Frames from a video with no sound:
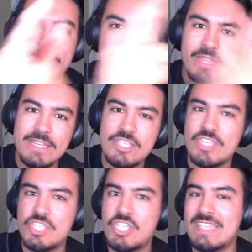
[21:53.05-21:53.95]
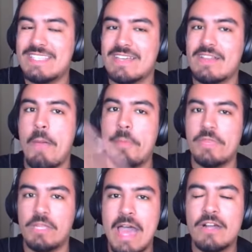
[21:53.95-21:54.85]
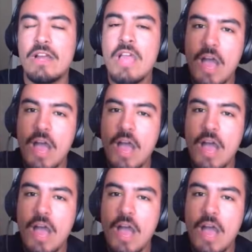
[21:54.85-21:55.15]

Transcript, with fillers: politician the chance to climb up the ladder,